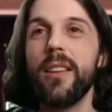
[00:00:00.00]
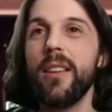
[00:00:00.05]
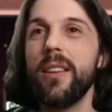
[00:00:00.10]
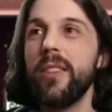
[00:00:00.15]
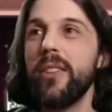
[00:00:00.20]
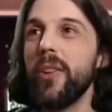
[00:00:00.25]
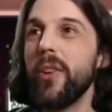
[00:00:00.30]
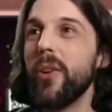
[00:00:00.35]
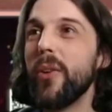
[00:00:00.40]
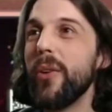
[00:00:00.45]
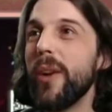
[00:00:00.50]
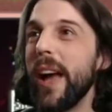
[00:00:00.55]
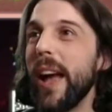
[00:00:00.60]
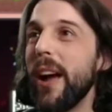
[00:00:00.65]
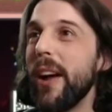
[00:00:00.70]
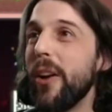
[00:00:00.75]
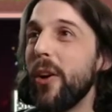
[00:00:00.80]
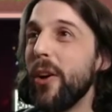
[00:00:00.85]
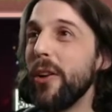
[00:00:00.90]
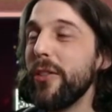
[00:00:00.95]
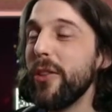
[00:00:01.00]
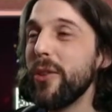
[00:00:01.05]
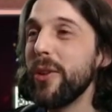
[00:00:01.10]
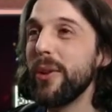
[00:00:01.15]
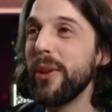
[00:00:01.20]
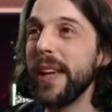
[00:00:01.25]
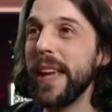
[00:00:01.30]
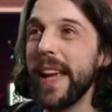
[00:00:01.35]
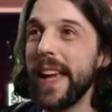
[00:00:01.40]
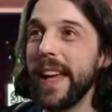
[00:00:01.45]
So also
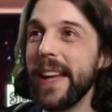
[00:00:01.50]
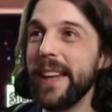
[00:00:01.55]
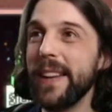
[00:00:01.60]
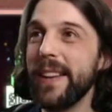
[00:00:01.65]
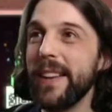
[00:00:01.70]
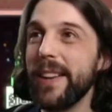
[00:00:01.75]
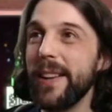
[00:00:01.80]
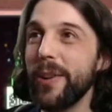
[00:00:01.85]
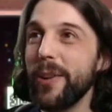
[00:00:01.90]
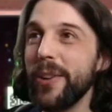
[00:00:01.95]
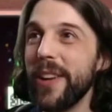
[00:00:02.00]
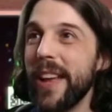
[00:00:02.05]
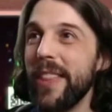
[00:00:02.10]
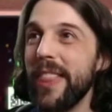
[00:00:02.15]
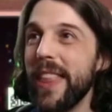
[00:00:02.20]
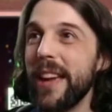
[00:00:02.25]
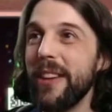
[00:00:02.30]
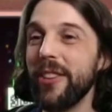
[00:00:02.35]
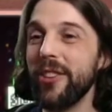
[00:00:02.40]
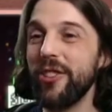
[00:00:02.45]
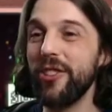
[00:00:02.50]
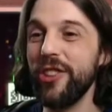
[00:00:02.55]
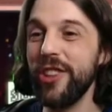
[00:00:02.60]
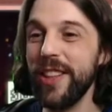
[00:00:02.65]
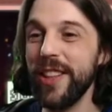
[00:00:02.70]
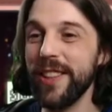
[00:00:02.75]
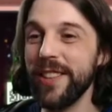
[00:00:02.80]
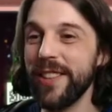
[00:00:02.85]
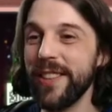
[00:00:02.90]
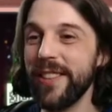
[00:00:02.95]
you can look at their
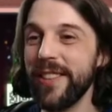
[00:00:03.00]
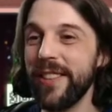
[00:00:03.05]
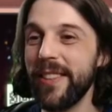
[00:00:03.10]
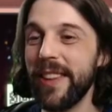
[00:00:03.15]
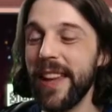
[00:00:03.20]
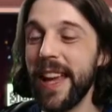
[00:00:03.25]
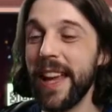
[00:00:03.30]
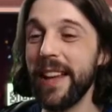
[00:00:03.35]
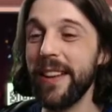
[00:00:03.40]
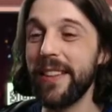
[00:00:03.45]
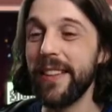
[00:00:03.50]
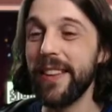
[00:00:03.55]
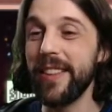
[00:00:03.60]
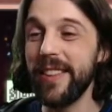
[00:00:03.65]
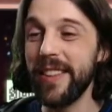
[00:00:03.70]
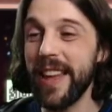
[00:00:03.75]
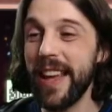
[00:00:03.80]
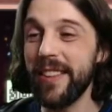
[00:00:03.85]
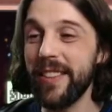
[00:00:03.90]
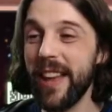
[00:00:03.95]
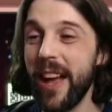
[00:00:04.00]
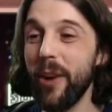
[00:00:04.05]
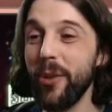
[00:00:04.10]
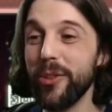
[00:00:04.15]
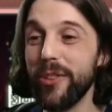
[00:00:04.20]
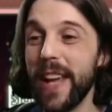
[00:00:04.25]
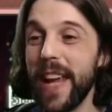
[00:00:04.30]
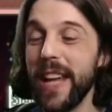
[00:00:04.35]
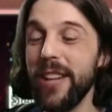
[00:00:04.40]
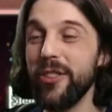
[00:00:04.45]
shields and assess how
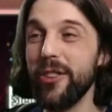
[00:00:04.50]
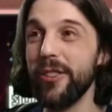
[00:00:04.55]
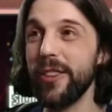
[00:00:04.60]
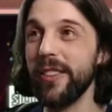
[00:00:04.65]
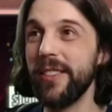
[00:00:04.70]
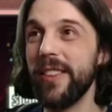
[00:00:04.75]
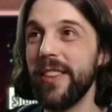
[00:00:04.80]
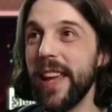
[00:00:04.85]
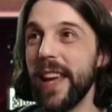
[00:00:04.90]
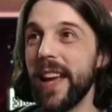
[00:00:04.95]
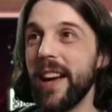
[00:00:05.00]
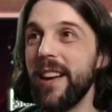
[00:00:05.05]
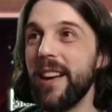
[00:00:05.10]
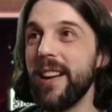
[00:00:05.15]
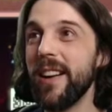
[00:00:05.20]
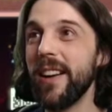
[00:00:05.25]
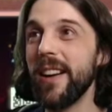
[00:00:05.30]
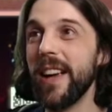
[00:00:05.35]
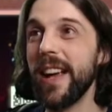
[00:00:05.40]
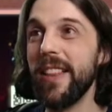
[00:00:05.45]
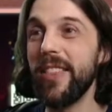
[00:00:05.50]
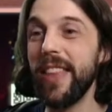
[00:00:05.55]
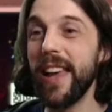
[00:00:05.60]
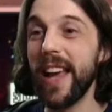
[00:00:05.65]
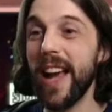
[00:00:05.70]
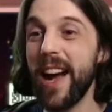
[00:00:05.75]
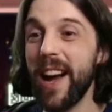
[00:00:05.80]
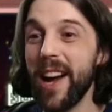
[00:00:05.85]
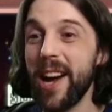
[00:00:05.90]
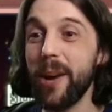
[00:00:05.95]
dangerous they are. And
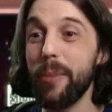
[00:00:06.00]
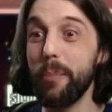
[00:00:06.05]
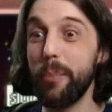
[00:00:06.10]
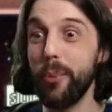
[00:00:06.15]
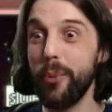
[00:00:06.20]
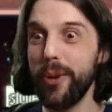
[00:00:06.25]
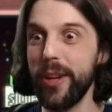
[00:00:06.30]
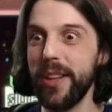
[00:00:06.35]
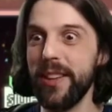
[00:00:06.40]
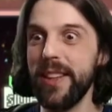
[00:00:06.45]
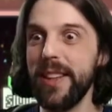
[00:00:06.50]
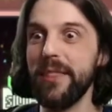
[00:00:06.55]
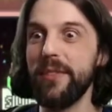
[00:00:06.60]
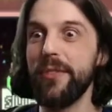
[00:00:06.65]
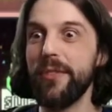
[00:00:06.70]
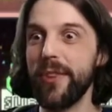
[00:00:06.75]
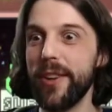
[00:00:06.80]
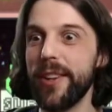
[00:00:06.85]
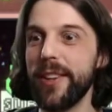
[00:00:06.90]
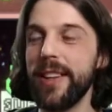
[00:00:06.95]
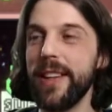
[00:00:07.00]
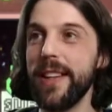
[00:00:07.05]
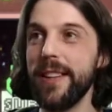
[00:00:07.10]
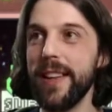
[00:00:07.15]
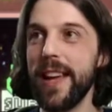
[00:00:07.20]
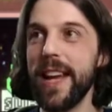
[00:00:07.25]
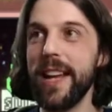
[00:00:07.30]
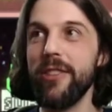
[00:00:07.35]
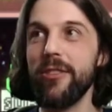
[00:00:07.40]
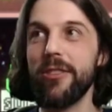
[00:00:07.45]
they are pretty fucking
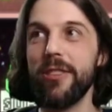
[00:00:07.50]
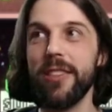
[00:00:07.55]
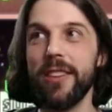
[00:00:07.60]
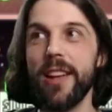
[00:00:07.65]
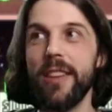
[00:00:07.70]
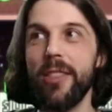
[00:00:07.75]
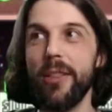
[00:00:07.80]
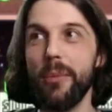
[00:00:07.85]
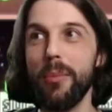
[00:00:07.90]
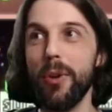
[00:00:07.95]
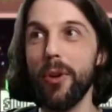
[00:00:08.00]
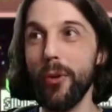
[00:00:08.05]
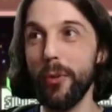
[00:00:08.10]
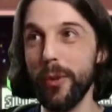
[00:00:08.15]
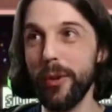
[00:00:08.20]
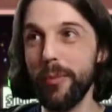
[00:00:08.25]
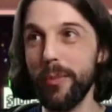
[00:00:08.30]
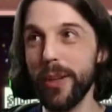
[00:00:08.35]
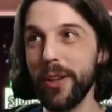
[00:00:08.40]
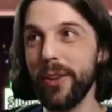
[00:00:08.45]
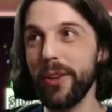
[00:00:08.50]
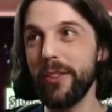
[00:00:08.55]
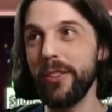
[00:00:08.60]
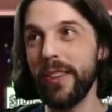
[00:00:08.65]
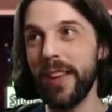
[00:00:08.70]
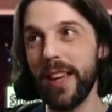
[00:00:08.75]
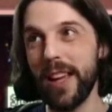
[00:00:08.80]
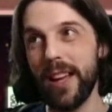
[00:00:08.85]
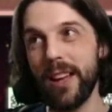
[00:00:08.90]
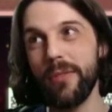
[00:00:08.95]
dangerous at the moment because
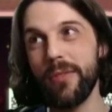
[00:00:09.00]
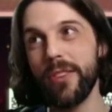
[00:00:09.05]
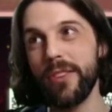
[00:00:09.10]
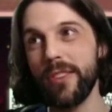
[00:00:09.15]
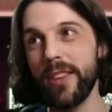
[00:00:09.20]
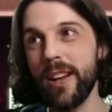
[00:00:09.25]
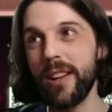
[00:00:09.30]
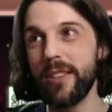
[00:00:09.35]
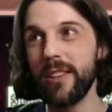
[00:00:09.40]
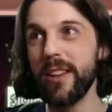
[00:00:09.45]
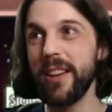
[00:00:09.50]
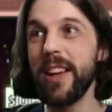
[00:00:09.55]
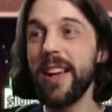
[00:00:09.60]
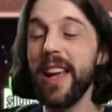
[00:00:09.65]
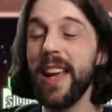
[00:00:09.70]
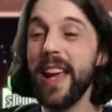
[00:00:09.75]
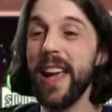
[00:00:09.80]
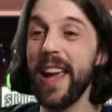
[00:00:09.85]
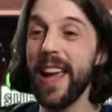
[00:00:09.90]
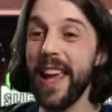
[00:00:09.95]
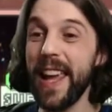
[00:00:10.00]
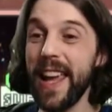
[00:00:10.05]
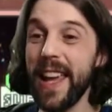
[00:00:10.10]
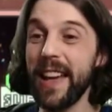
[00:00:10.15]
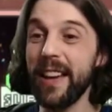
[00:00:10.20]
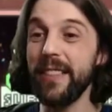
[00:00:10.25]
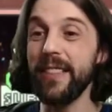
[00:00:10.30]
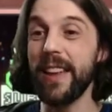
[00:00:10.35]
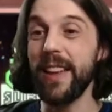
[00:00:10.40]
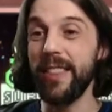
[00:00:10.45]
they have a stunner.
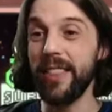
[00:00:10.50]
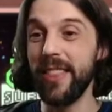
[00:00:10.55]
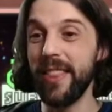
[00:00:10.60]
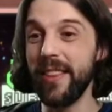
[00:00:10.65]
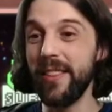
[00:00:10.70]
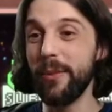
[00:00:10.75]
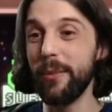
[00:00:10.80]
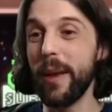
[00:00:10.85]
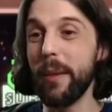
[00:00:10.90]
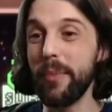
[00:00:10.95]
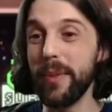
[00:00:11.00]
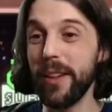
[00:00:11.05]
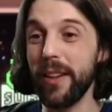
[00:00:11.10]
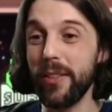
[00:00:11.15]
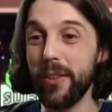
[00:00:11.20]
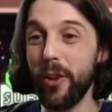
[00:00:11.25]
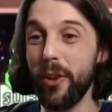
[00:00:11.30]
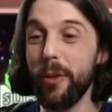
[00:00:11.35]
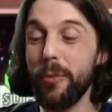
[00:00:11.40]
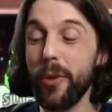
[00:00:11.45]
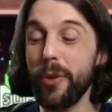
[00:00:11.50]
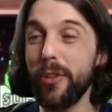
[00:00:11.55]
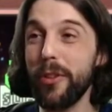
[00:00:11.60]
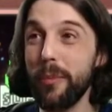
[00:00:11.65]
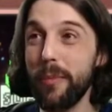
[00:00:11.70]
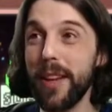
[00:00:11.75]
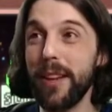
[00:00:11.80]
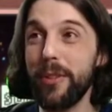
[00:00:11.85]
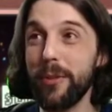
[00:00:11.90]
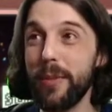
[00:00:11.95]
And this weapon is almost
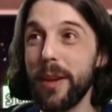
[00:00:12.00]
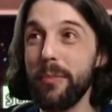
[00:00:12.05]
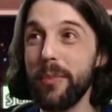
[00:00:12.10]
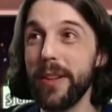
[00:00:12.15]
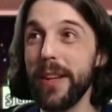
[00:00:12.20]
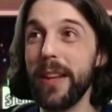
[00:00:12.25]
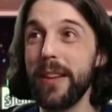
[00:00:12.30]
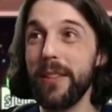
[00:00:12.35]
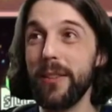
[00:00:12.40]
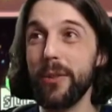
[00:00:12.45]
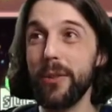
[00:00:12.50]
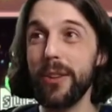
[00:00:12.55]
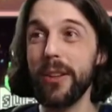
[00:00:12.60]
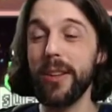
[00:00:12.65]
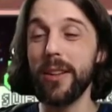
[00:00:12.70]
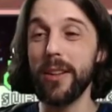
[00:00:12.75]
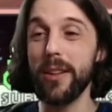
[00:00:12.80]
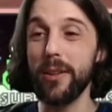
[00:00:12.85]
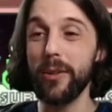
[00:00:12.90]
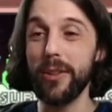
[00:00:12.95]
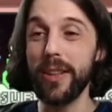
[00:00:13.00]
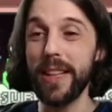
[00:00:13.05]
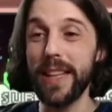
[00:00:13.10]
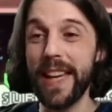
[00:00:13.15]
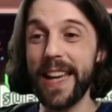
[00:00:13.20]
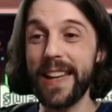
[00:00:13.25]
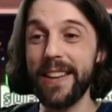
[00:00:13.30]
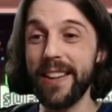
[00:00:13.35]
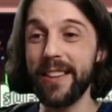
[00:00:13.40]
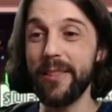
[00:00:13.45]
the best weapon you can
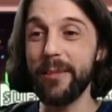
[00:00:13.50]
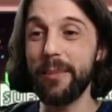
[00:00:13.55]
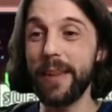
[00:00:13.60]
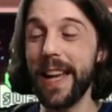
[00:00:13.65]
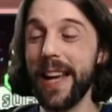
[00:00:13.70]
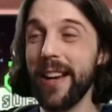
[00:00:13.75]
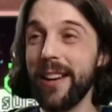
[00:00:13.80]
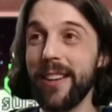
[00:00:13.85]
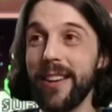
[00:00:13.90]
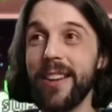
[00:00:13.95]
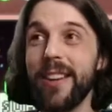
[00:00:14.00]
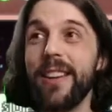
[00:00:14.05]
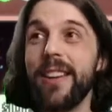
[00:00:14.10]
get as a player.